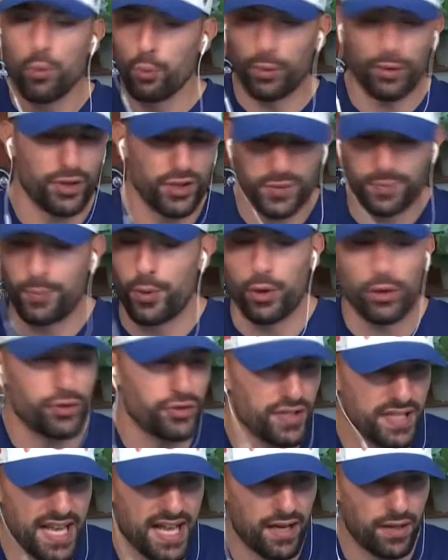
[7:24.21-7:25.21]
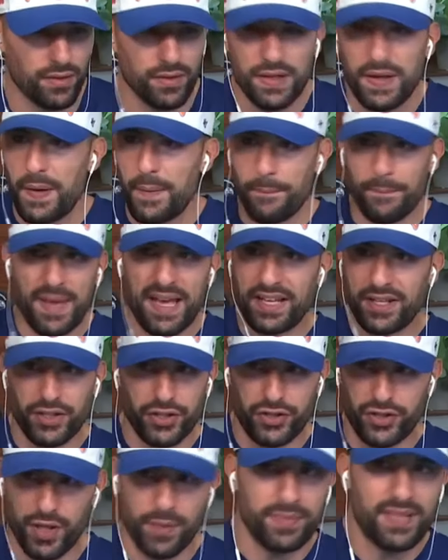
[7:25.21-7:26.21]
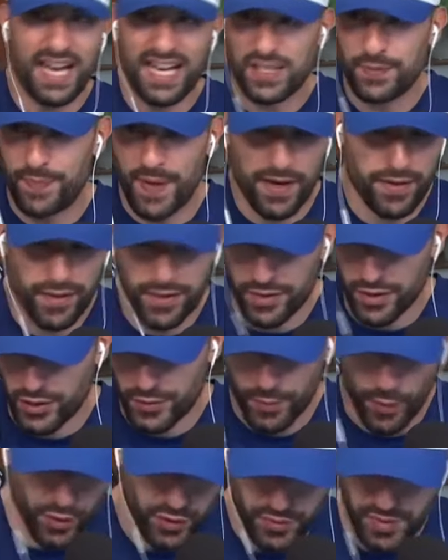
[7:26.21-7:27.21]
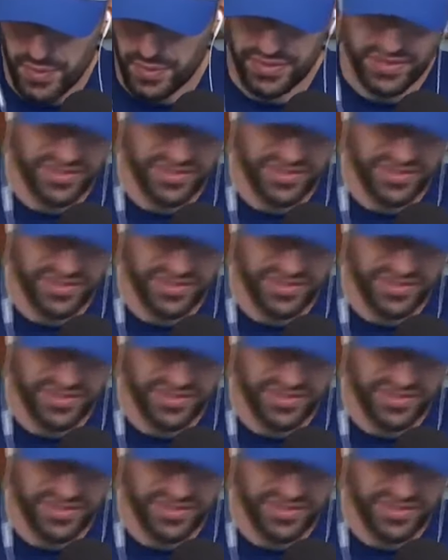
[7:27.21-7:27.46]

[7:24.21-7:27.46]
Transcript: Whether it's personnel, make some guys better than they're supposed to be